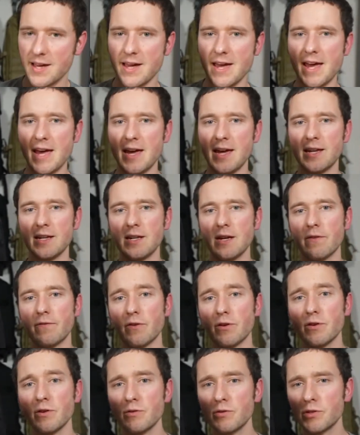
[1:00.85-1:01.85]
and if
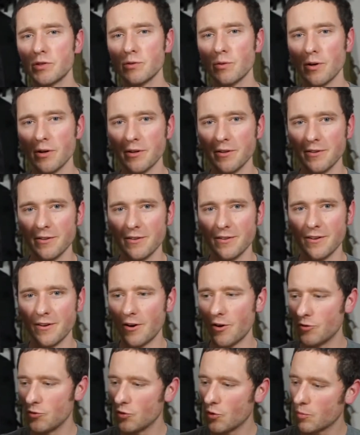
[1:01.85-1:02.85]
you're used to our
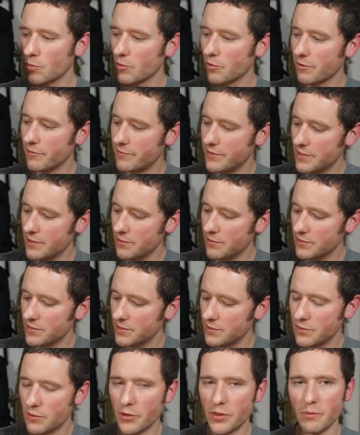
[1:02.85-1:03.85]
normal reviews,
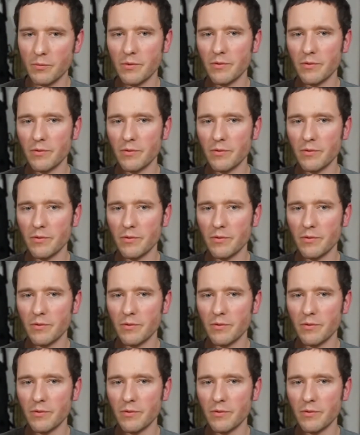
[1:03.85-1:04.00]
you know that